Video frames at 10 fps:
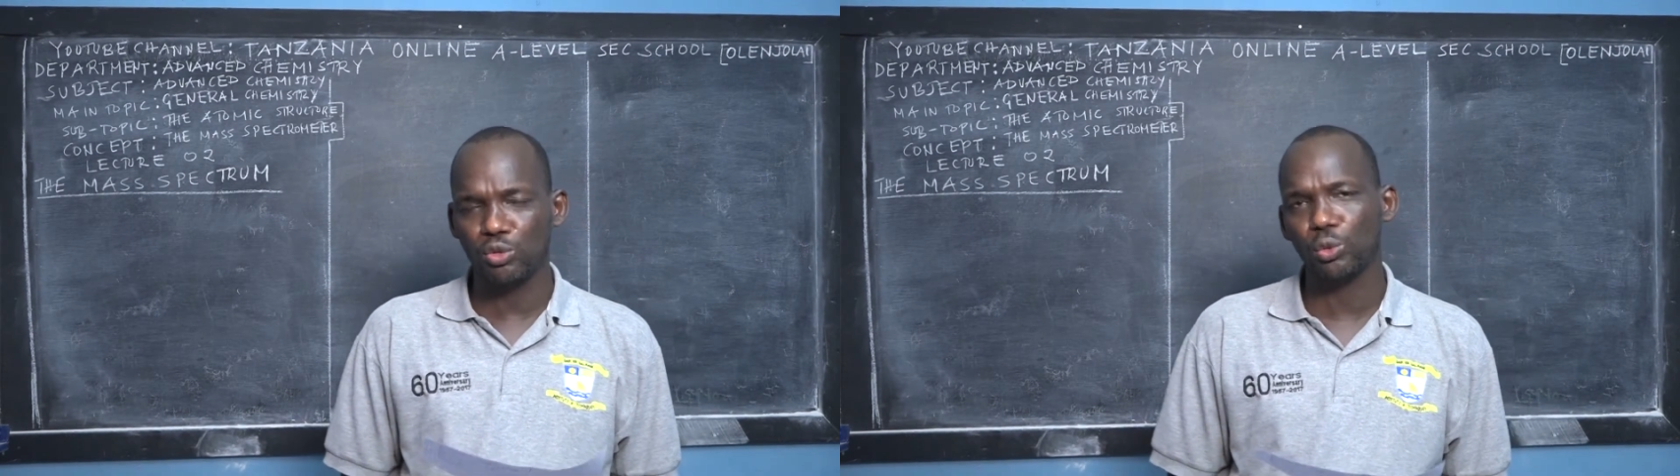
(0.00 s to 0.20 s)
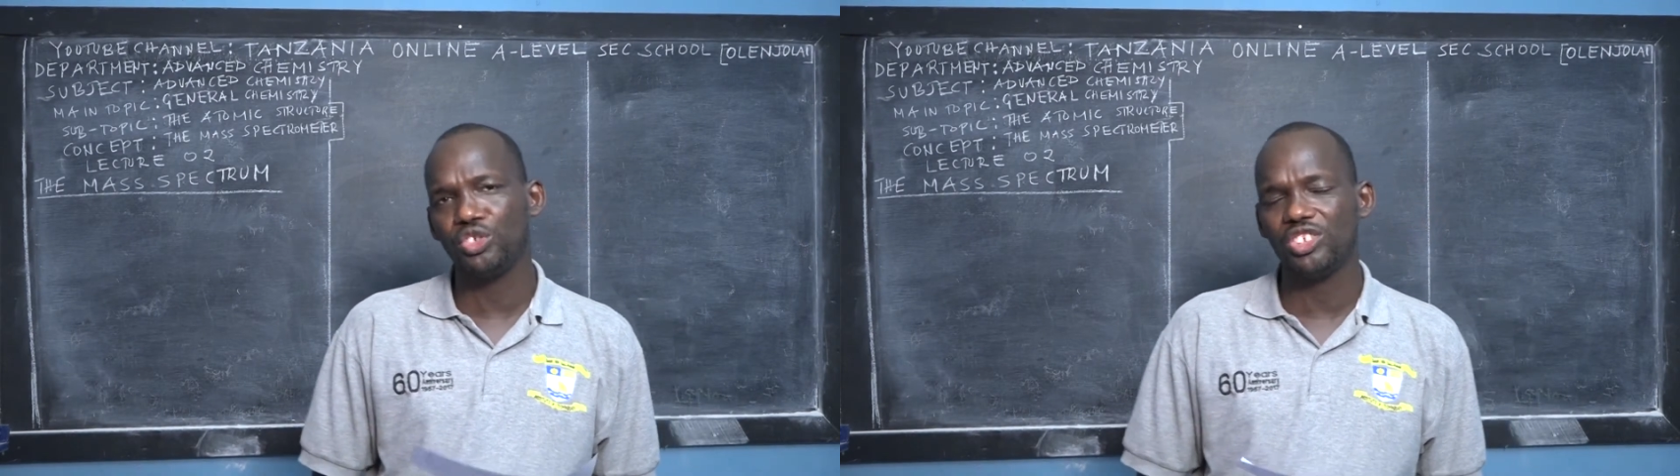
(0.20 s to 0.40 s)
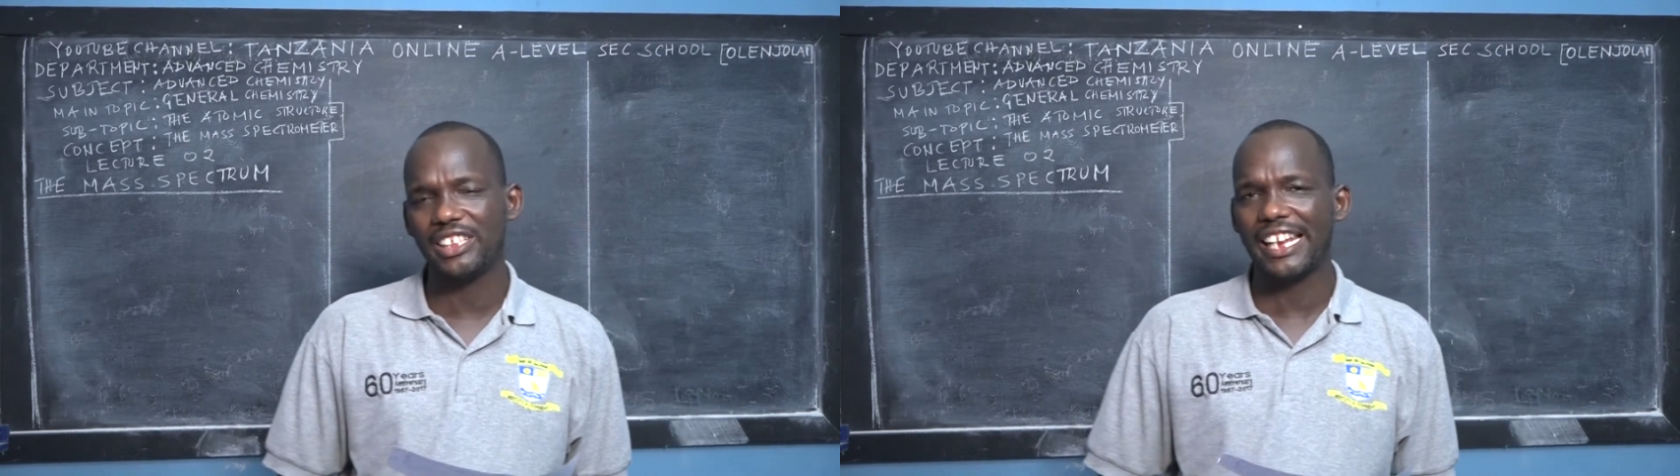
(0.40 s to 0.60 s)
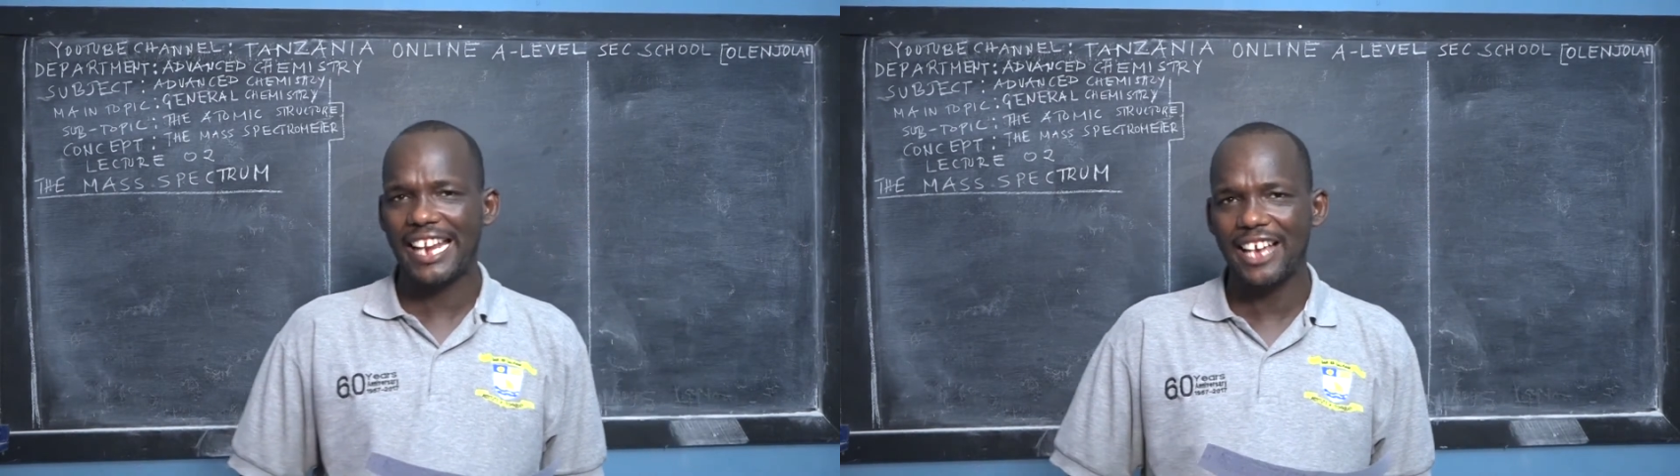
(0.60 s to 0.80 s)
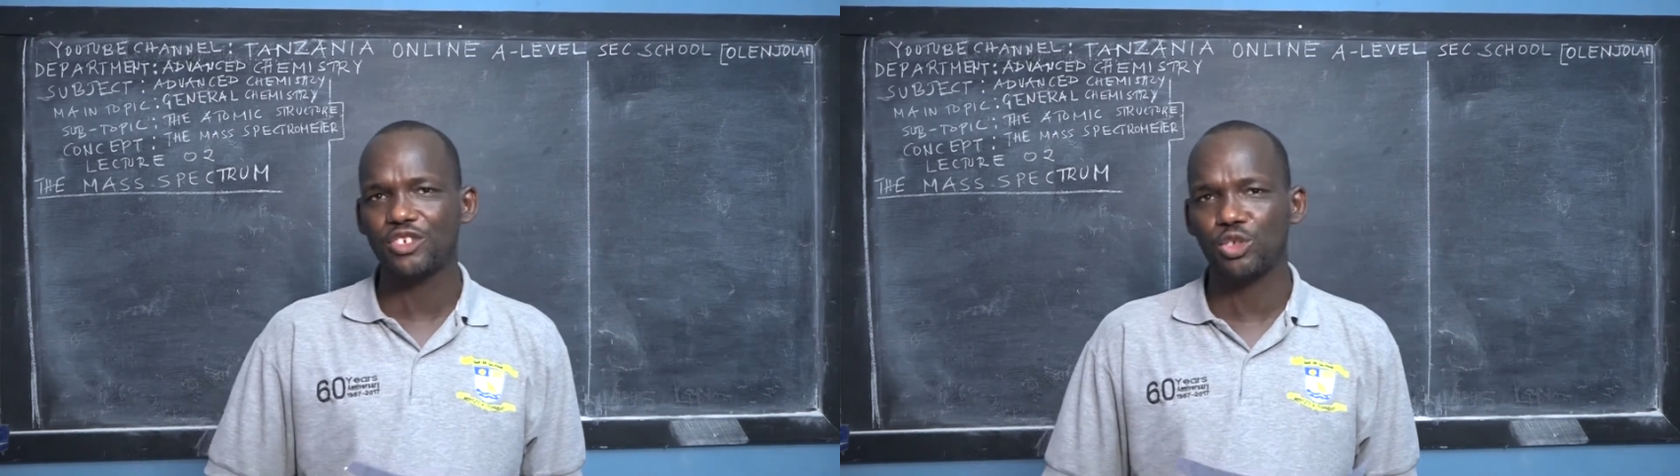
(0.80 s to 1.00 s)
which is a
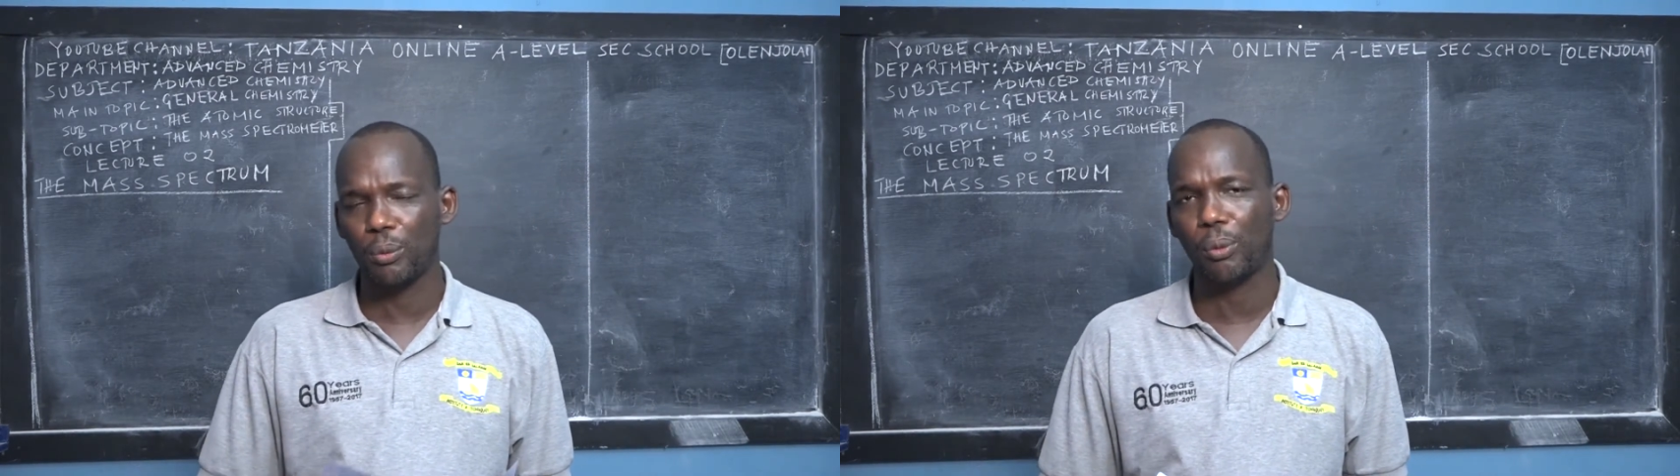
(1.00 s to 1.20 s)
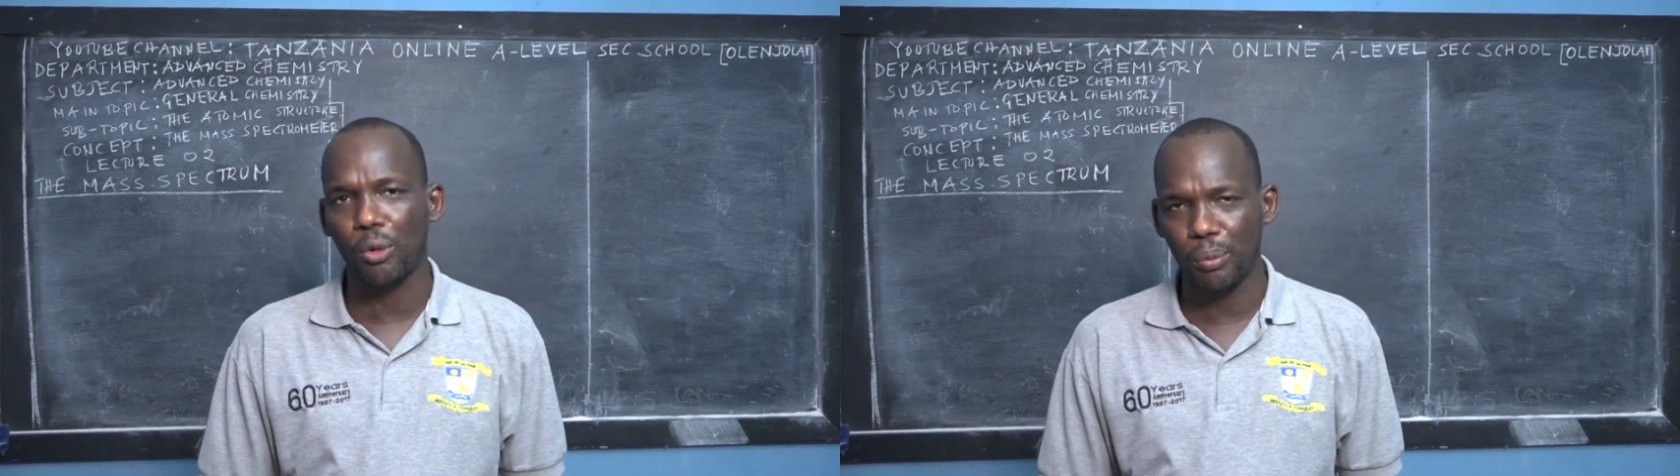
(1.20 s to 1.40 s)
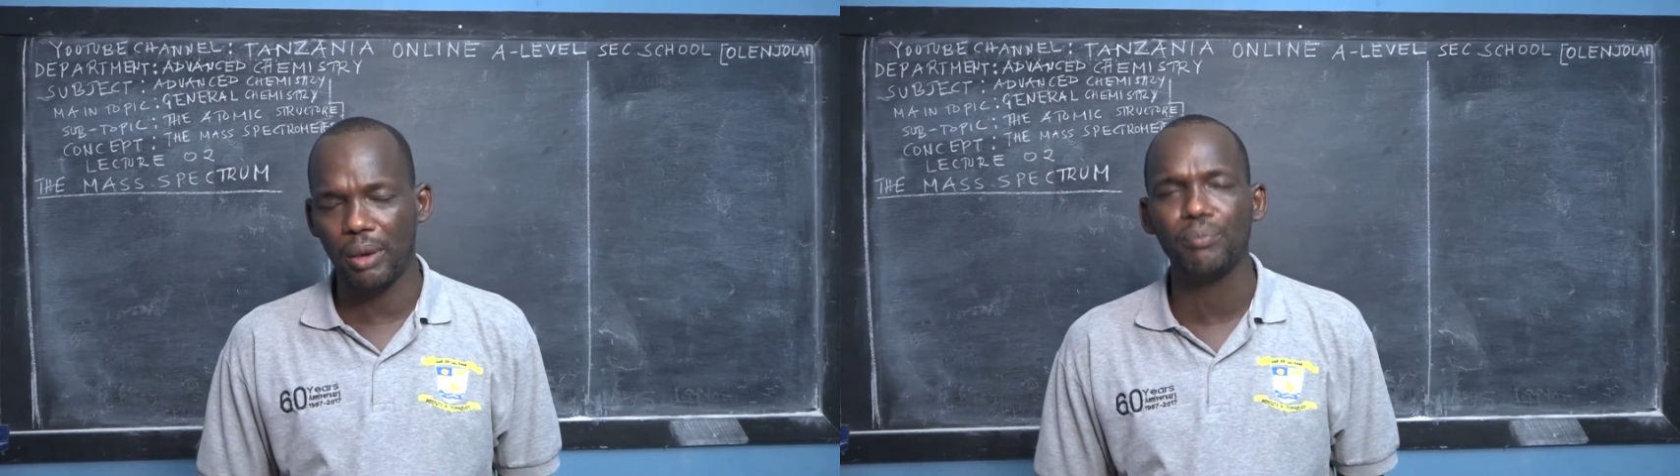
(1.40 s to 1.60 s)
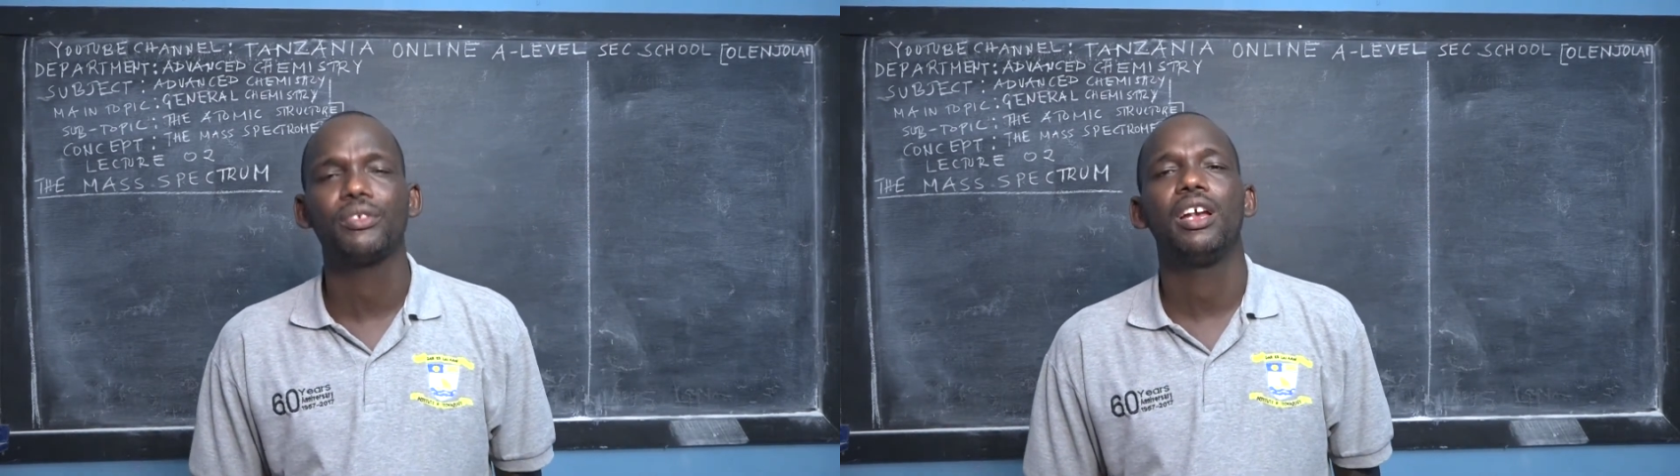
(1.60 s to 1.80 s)
national problem.